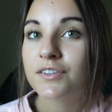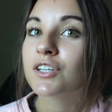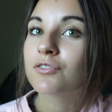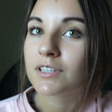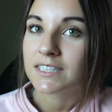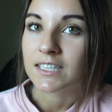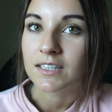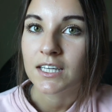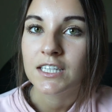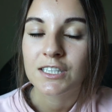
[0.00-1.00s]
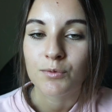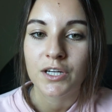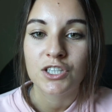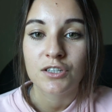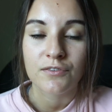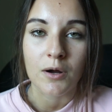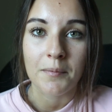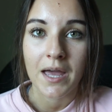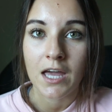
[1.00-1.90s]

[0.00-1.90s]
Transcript: very recently switched from